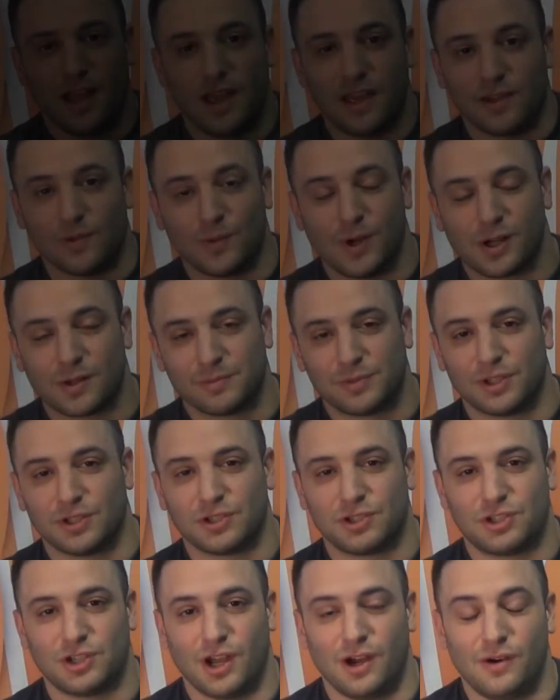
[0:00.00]
Hey, welcome to the
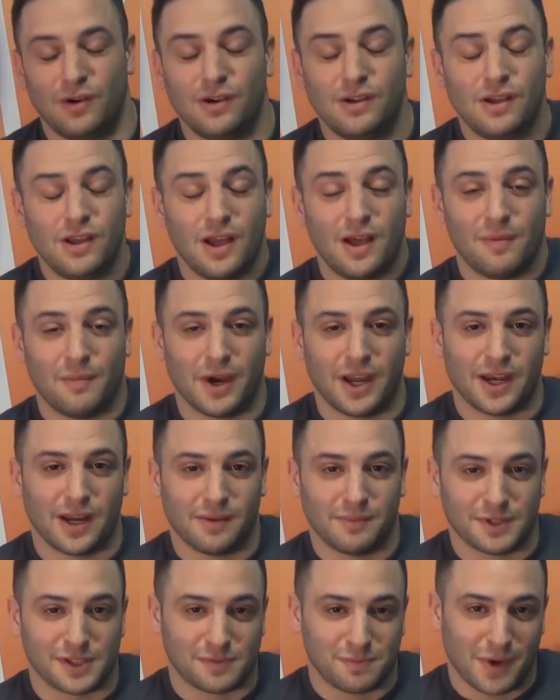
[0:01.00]
show. My
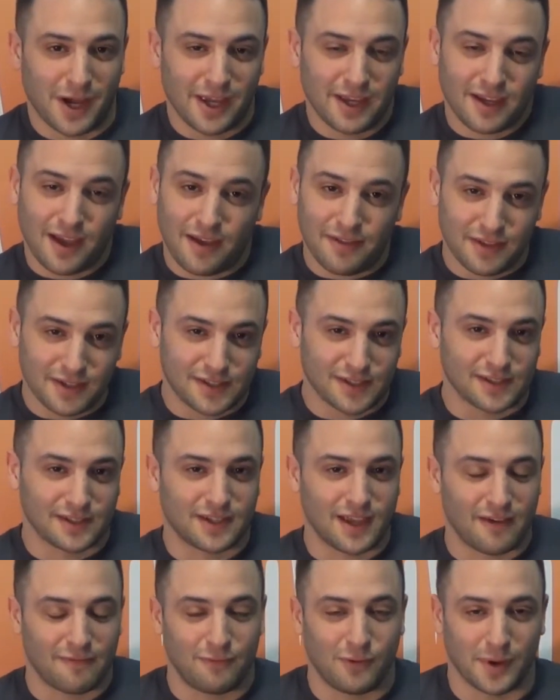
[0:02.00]
name is Mike, and this is
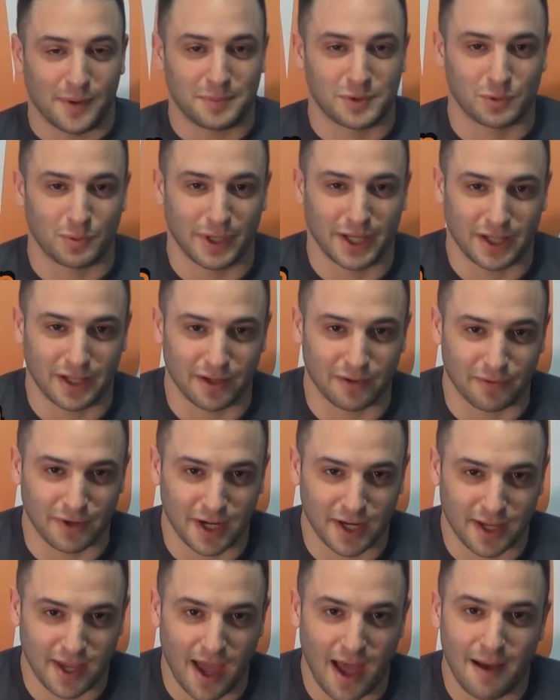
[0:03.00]
GetVoIP's weekly
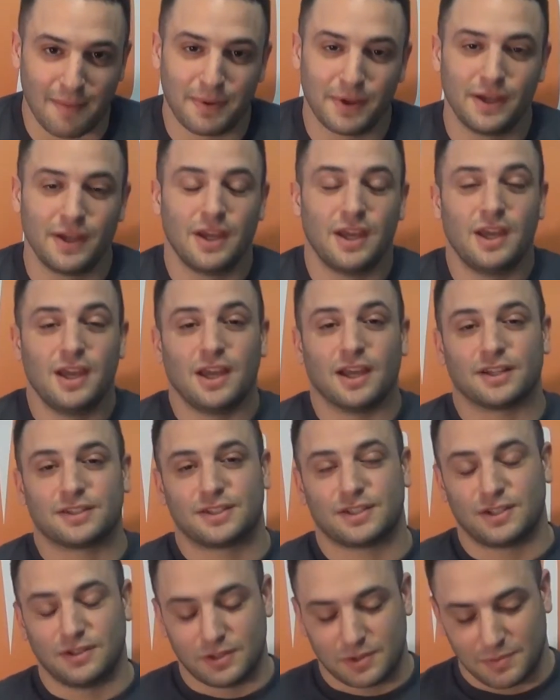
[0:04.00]
recap.
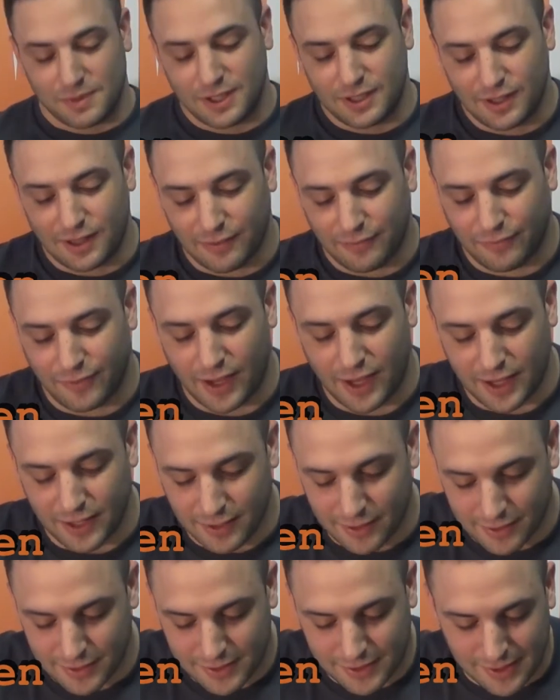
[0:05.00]
Excuse me if
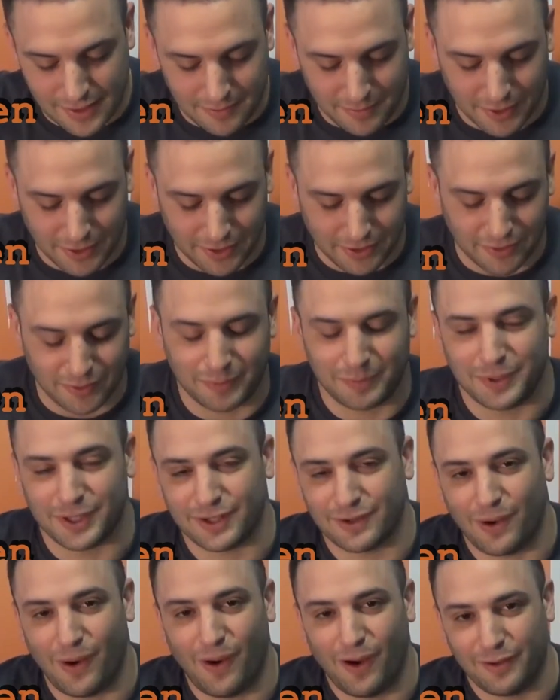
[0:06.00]
I seem a little
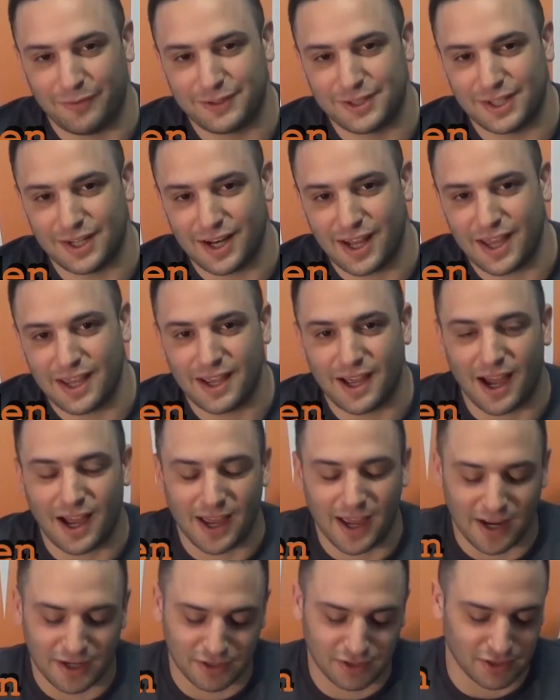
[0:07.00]
bit off today. I
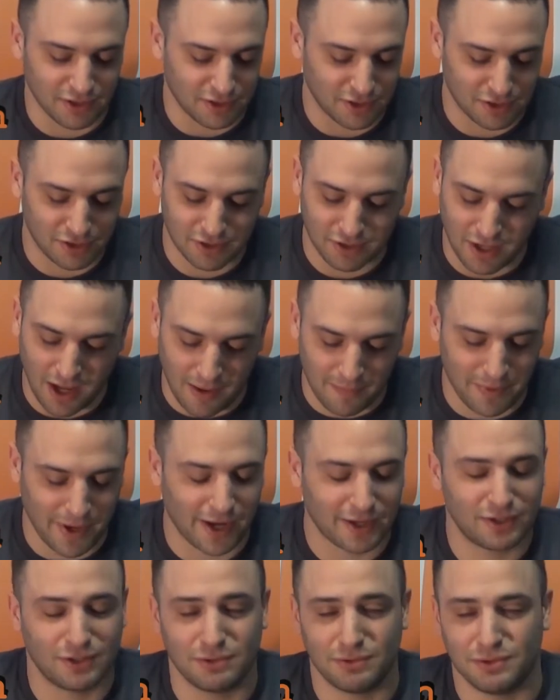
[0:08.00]
actually just got
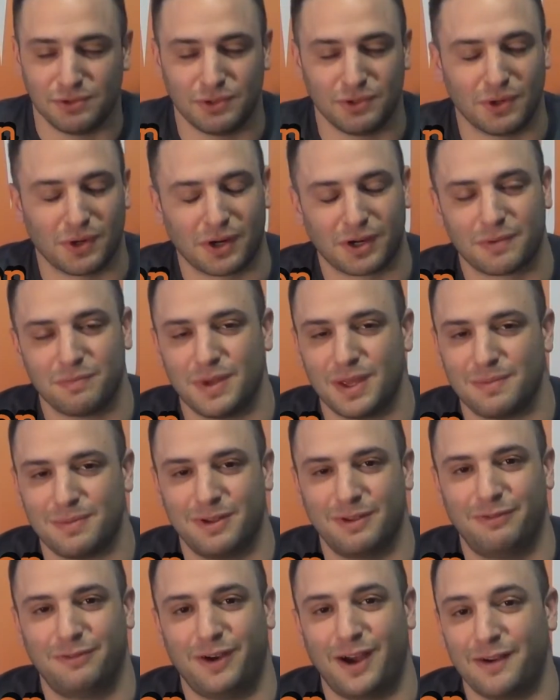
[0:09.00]
back to New York maybe
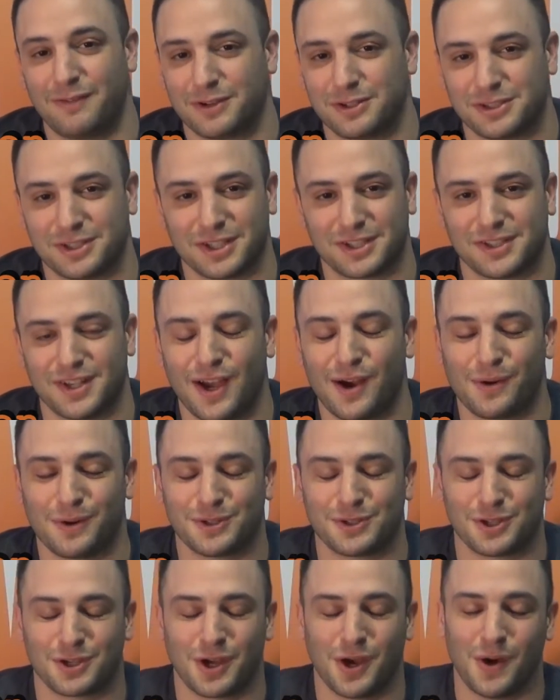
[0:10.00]
5 or 6
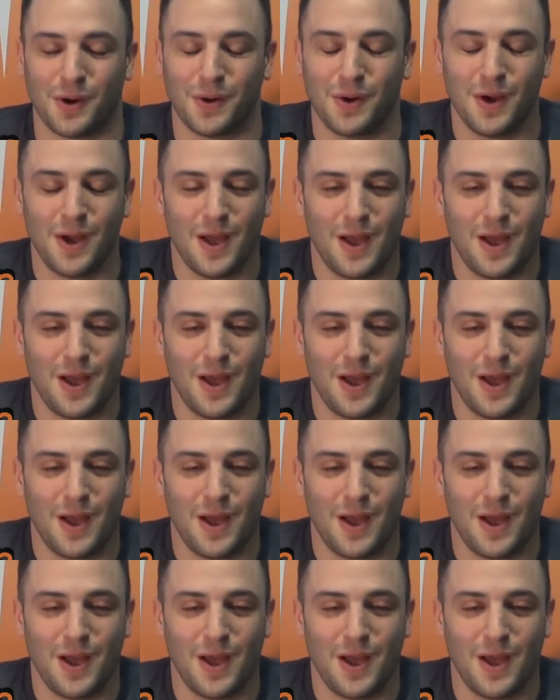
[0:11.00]
hours ago.